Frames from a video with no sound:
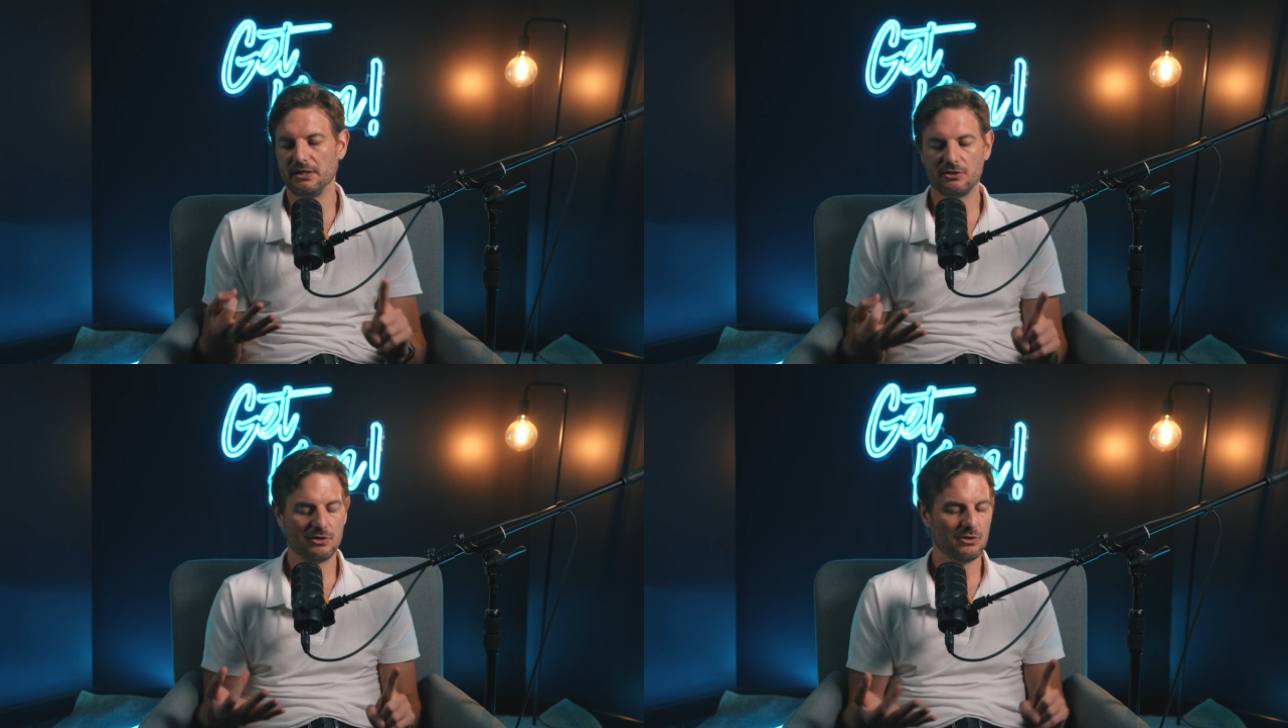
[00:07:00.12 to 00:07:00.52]

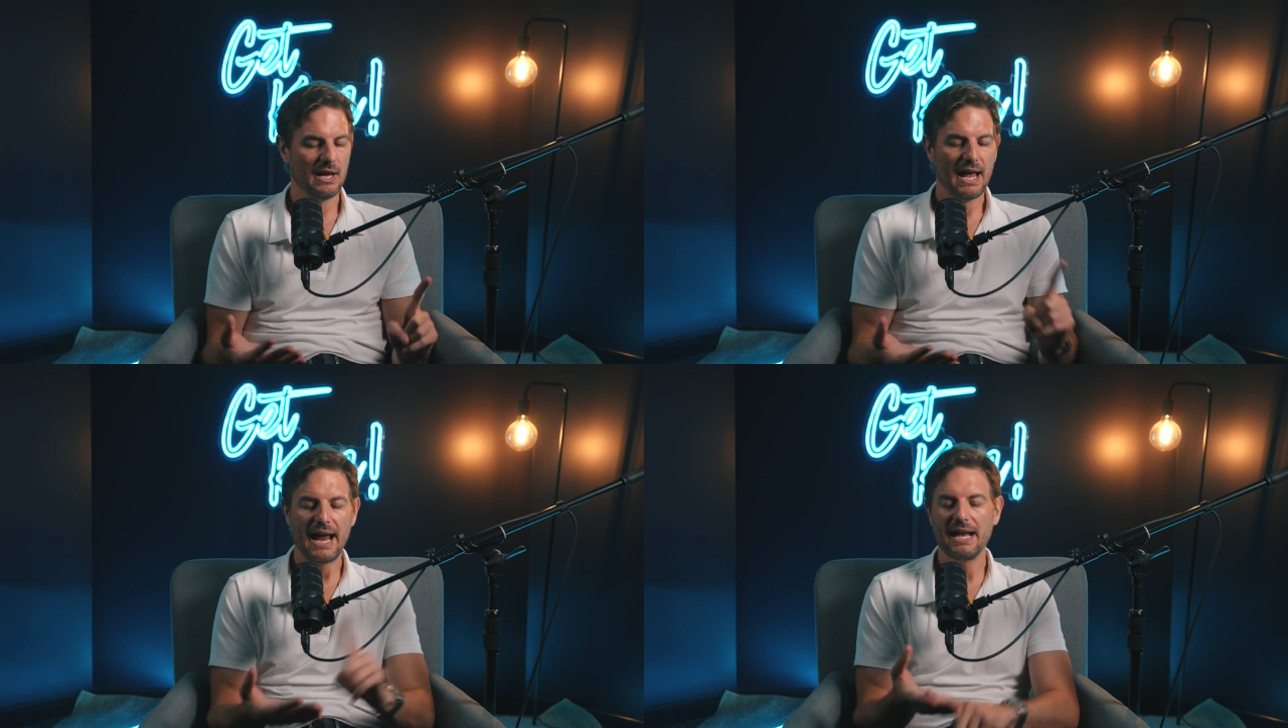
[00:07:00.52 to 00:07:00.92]
to,
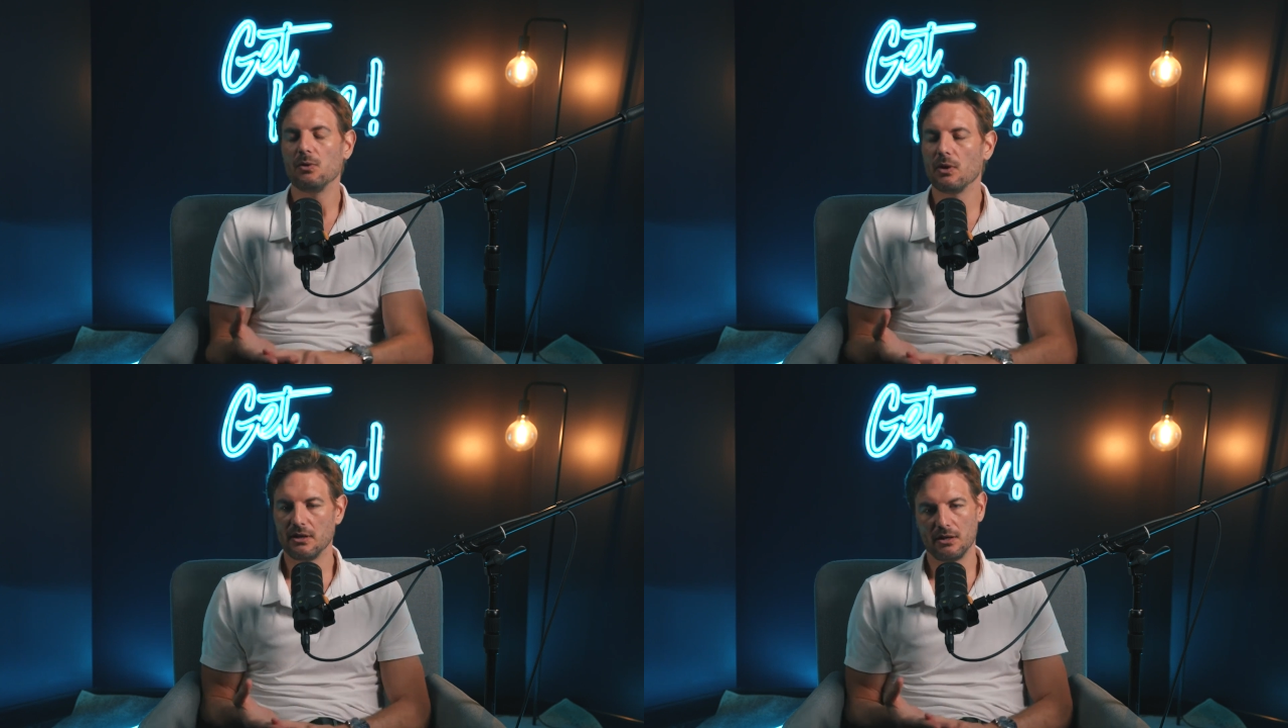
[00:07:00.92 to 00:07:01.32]

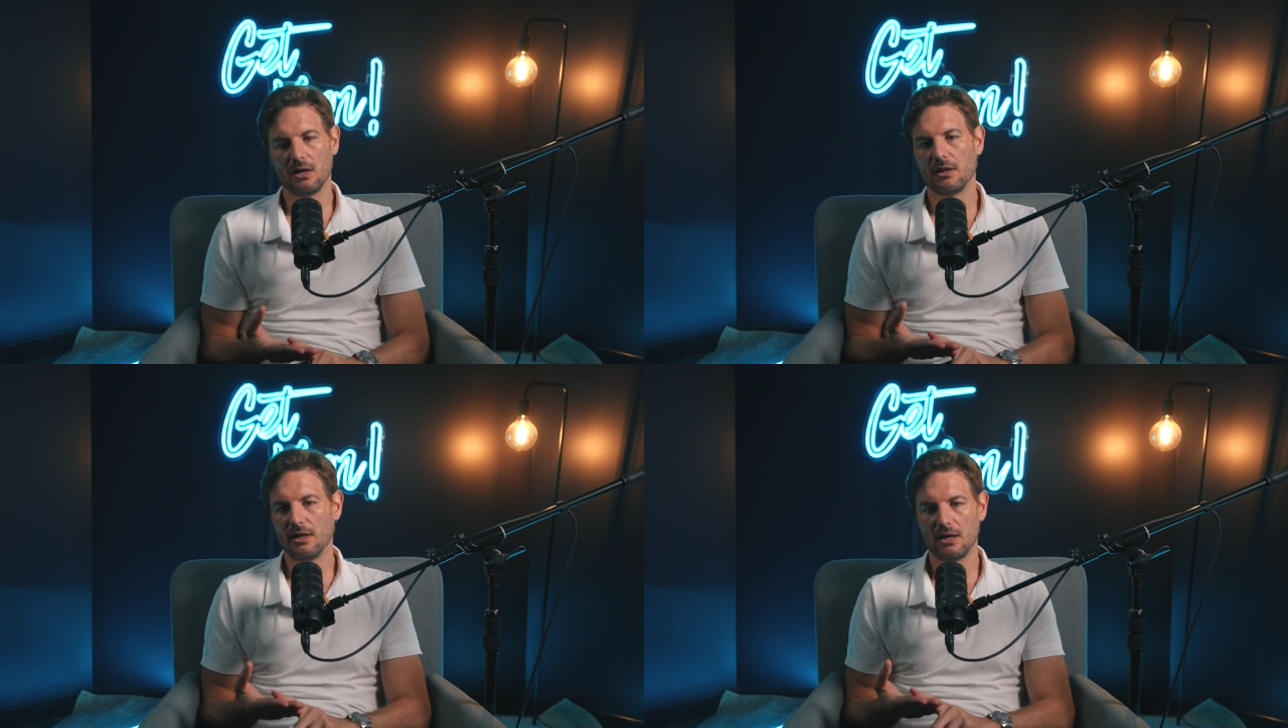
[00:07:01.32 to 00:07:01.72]
anyone
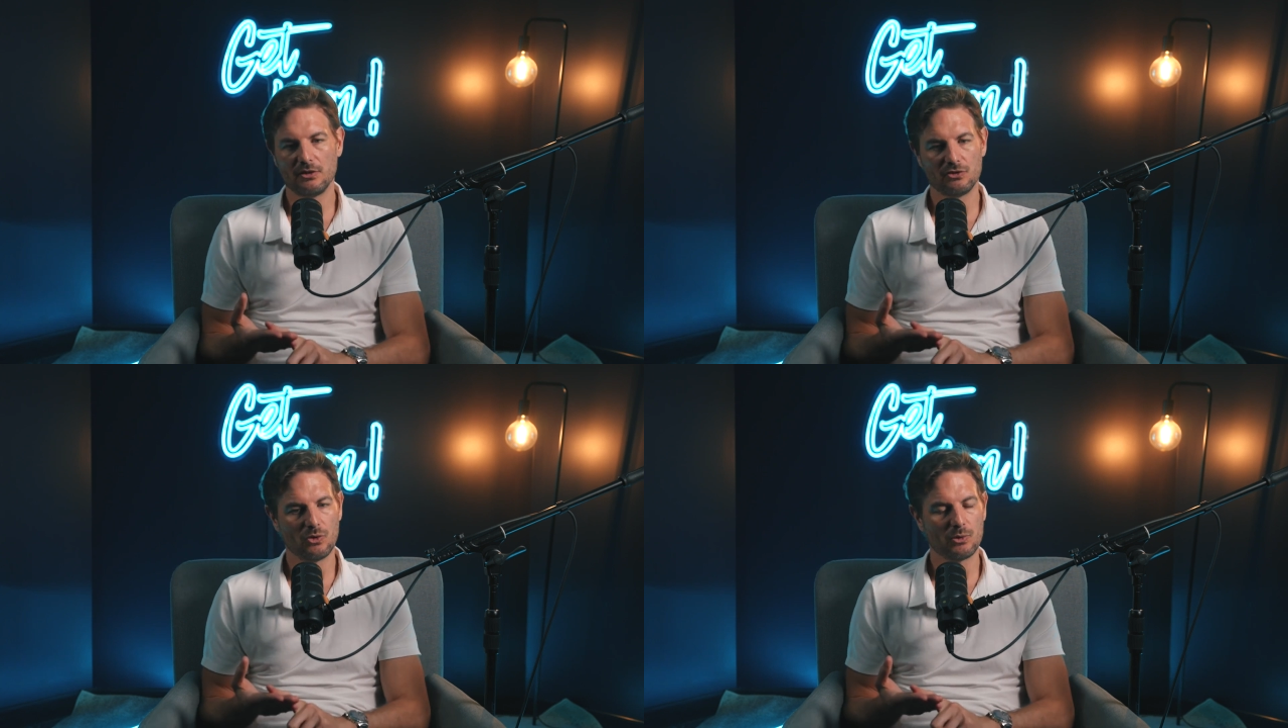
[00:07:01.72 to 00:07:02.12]
that I'd
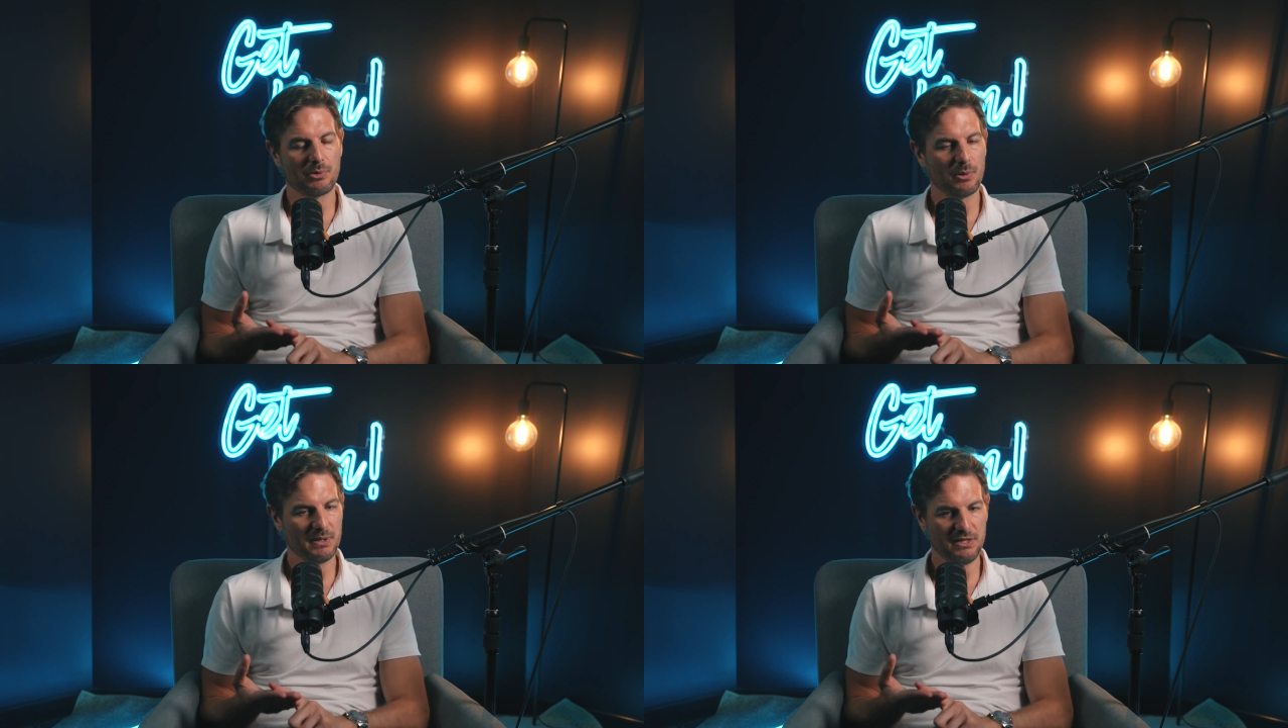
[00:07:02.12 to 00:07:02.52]
sold a
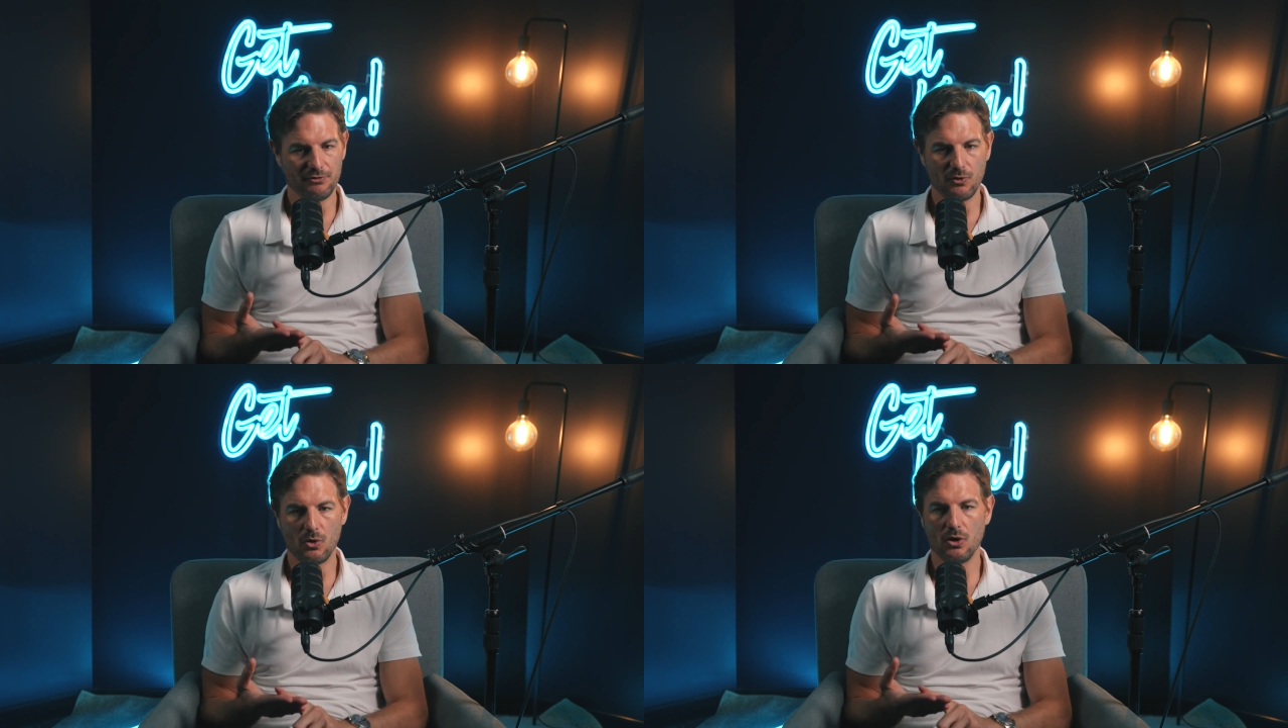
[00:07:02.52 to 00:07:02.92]
property
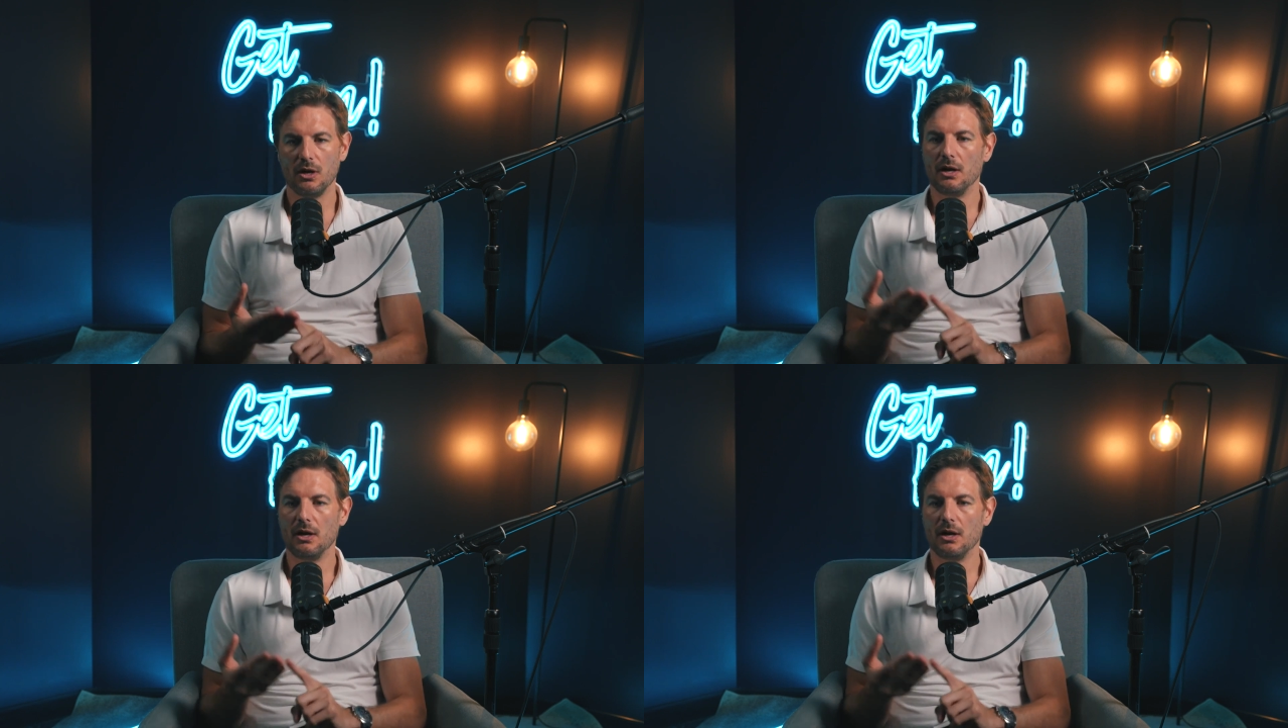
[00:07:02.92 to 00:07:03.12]
for,